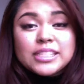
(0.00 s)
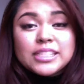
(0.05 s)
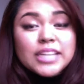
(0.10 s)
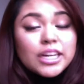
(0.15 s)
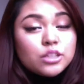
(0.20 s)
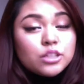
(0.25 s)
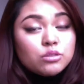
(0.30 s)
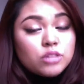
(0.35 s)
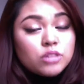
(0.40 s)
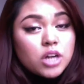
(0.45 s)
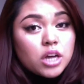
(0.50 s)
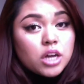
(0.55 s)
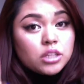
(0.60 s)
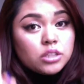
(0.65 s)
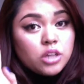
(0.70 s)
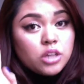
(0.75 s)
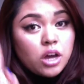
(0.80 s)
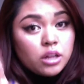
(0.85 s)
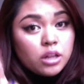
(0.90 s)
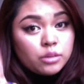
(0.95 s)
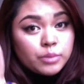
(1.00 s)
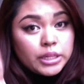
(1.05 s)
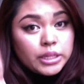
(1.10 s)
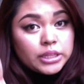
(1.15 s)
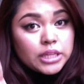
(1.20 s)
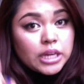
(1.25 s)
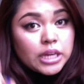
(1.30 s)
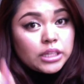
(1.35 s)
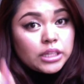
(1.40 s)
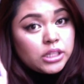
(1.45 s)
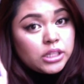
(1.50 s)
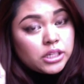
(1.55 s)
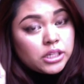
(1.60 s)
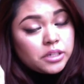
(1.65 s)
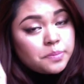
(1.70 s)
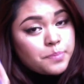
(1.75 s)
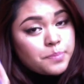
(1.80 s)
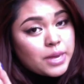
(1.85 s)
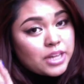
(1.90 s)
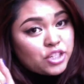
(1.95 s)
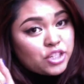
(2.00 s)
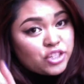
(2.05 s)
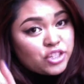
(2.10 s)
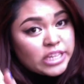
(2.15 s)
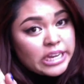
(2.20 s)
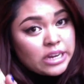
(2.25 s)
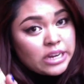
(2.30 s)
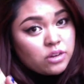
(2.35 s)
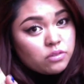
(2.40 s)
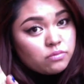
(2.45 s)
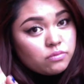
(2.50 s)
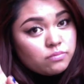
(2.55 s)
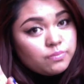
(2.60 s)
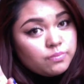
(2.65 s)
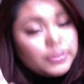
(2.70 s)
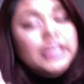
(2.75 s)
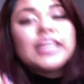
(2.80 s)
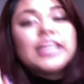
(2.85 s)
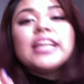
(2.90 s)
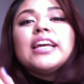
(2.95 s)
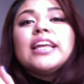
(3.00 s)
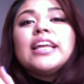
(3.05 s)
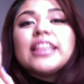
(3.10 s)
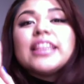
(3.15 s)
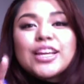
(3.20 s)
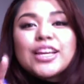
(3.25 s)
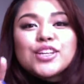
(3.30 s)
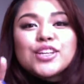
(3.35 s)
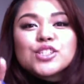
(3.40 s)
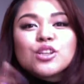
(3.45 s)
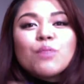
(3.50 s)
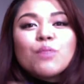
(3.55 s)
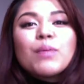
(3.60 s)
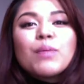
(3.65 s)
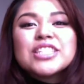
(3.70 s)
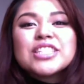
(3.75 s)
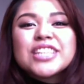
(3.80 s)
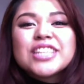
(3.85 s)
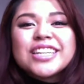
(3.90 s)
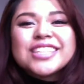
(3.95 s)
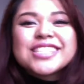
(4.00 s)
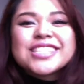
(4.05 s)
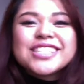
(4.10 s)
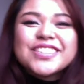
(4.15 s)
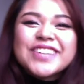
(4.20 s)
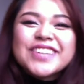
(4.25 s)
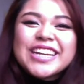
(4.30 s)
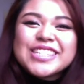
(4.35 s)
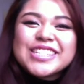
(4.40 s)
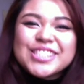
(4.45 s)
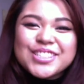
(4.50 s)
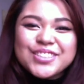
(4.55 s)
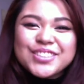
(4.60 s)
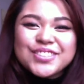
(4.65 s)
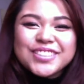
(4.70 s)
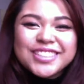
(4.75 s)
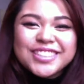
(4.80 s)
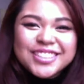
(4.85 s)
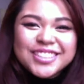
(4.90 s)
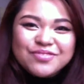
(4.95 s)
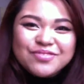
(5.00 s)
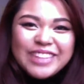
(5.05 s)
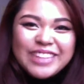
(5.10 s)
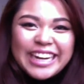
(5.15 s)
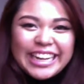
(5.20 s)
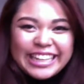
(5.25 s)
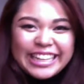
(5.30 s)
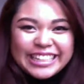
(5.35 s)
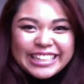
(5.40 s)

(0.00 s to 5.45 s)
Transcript: I do not tolerate that here in my channel. Thank you so much, and I'll see you guys soon. Bye.